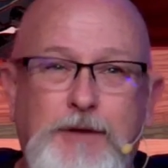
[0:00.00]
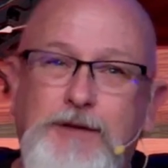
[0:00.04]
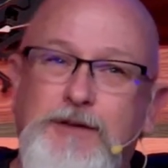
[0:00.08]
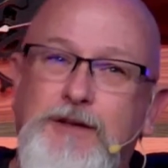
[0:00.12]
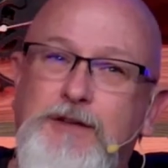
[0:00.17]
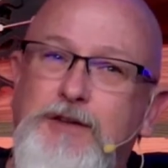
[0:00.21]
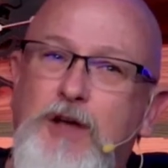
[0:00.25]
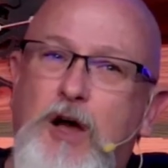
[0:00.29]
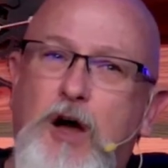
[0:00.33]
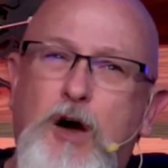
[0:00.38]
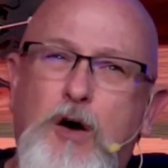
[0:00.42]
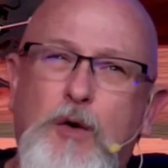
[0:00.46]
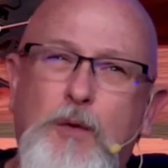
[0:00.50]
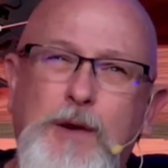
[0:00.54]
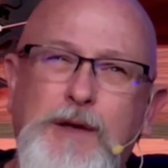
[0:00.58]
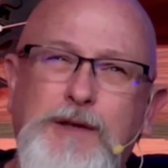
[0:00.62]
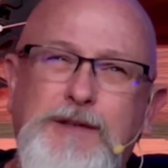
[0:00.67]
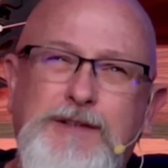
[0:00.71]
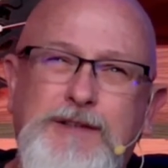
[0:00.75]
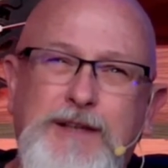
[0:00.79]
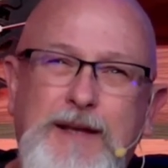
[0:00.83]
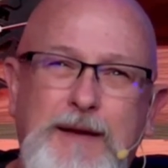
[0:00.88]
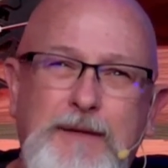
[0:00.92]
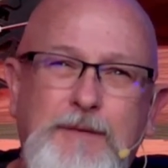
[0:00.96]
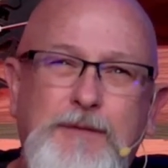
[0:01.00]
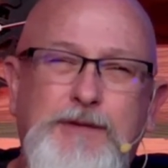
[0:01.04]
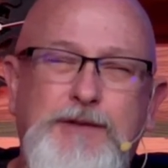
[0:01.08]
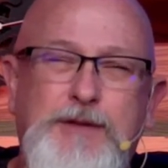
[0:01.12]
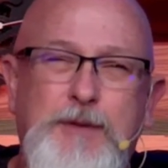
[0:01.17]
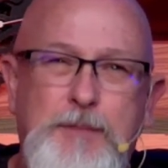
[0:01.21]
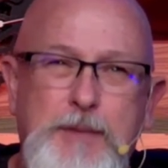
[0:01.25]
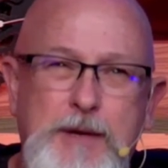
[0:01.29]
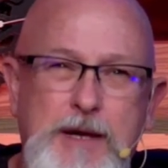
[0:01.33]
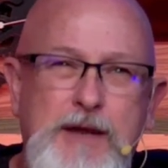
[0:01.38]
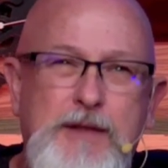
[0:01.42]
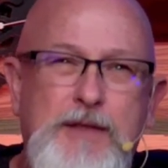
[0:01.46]
because this always seems
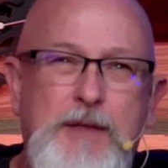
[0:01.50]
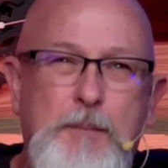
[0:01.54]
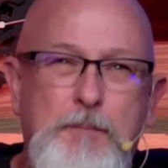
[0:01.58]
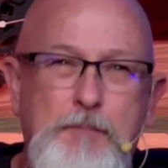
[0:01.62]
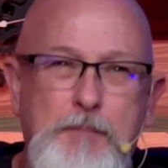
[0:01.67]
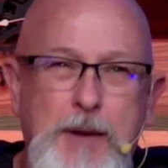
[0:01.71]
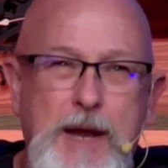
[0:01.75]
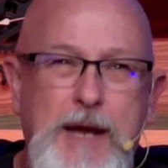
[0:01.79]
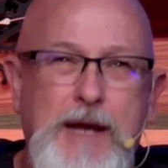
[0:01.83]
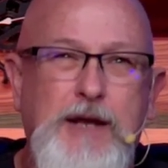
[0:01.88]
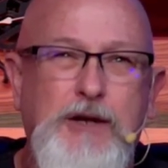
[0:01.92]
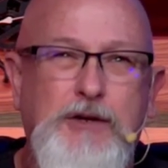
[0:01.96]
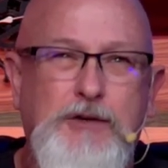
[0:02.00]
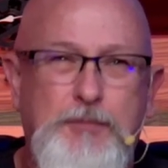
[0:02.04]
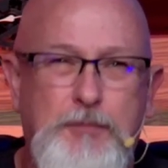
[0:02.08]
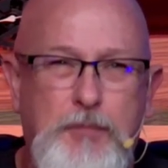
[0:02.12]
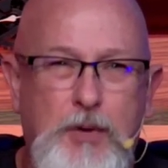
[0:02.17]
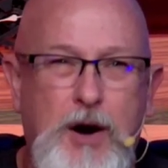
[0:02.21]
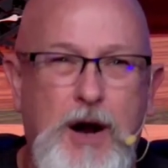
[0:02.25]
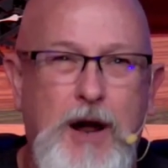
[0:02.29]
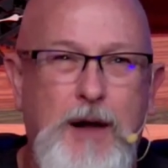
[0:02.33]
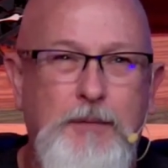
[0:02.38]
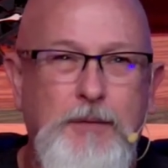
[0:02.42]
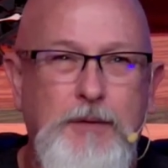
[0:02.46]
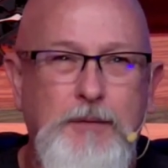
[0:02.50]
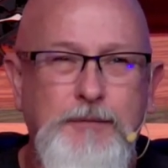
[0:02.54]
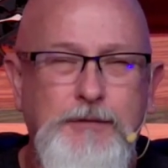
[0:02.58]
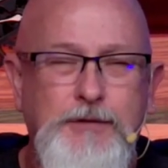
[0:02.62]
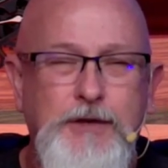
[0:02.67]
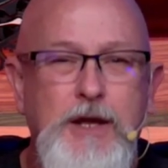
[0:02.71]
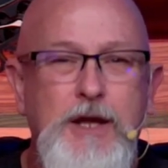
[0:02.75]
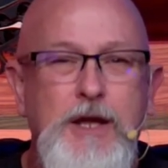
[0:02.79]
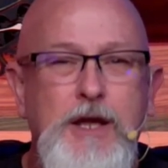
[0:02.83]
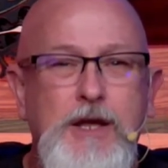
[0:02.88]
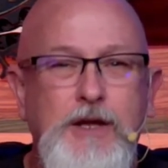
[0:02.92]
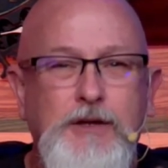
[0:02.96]
to be the biggest problems.